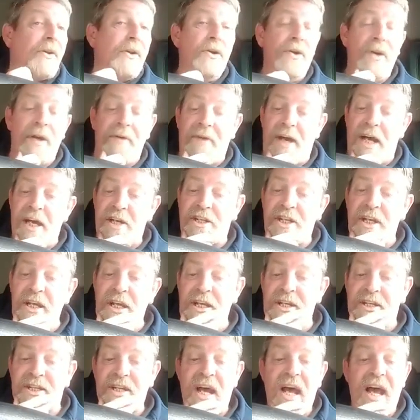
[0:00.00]
the
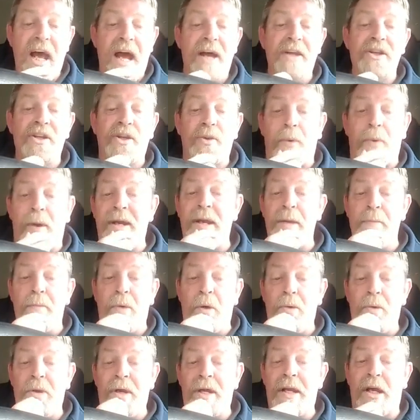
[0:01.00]
universities, and £20
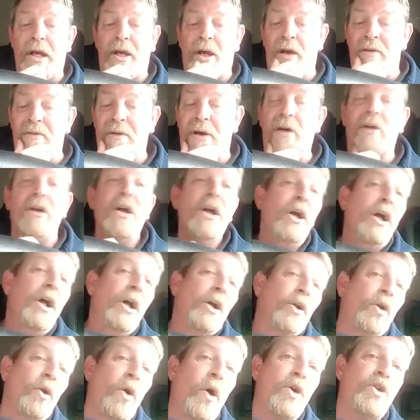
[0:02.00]
million to cover
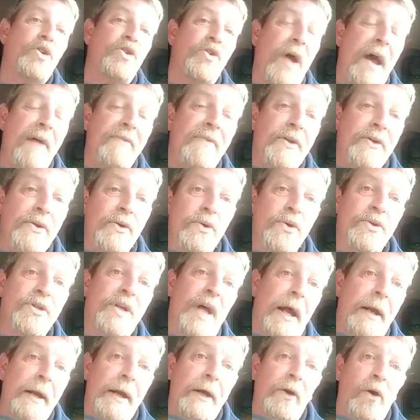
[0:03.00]
lost revenues
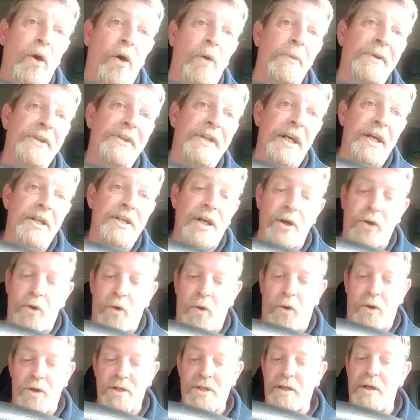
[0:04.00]
and accommodation
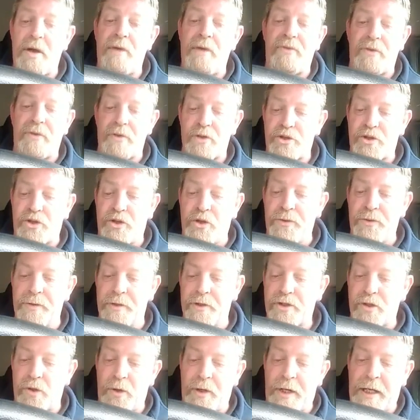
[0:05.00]
costs for
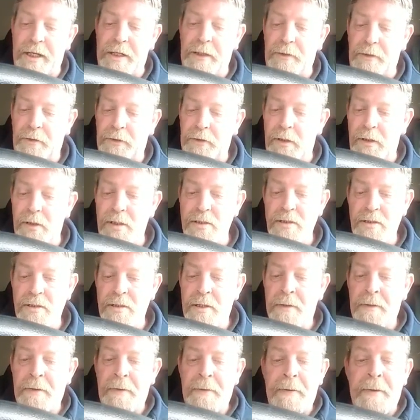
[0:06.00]
students. All right.
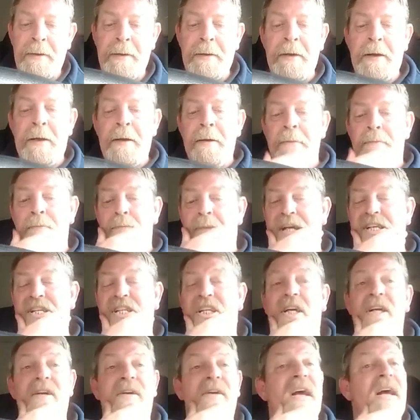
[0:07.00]

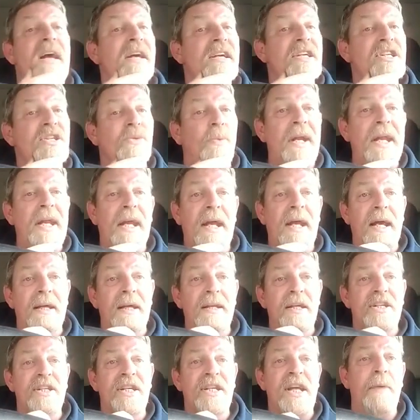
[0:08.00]
Mr. Swinney
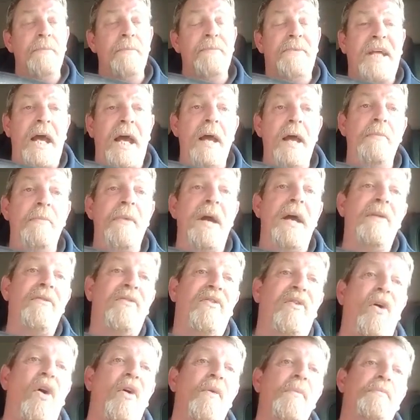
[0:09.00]
at the same time
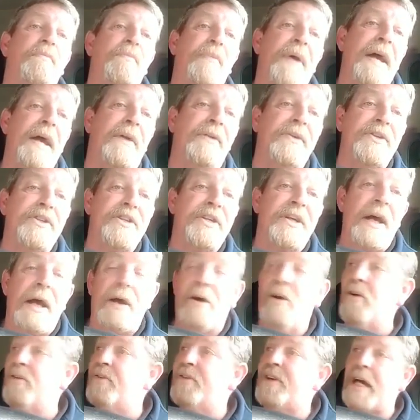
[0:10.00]
informed parents
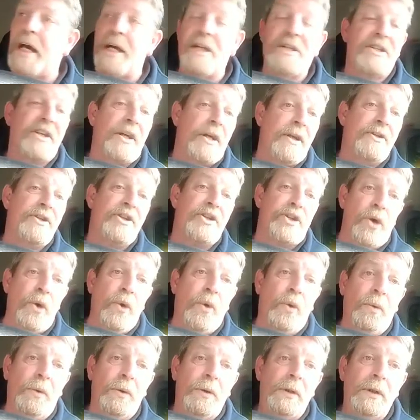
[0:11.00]
of kids in
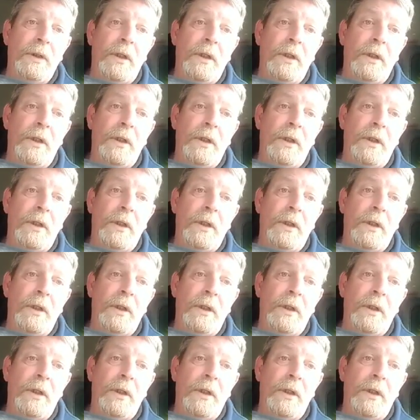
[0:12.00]
school